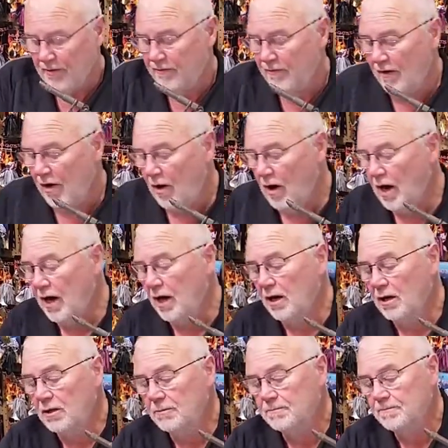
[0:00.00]
a
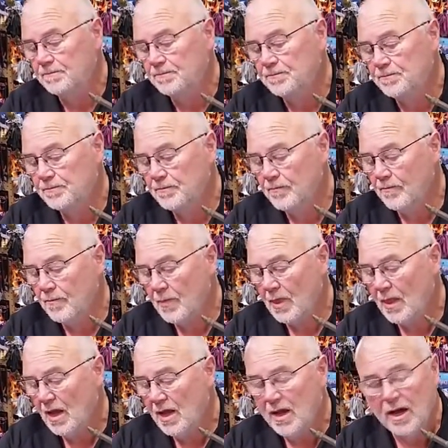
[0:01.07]
file,
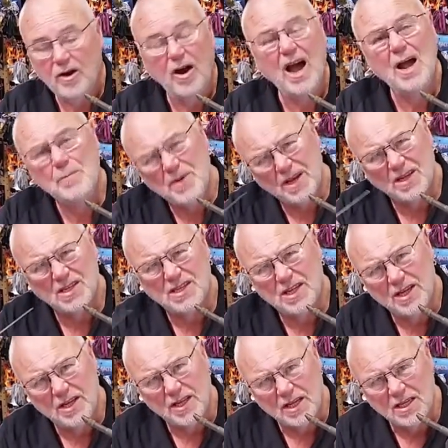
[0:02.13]
and I hope you can
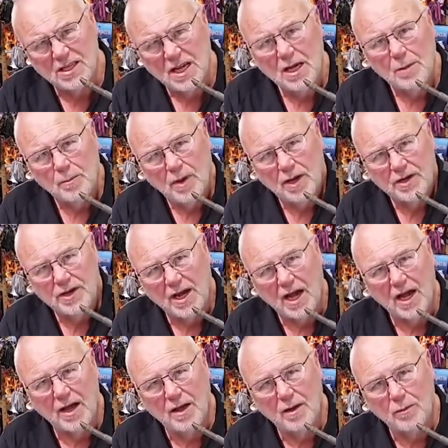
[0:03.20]
see this, but
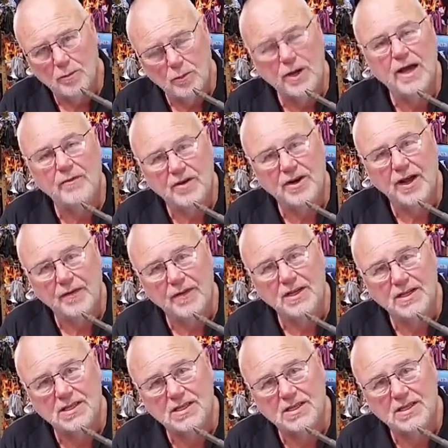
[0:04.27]
we haven't done this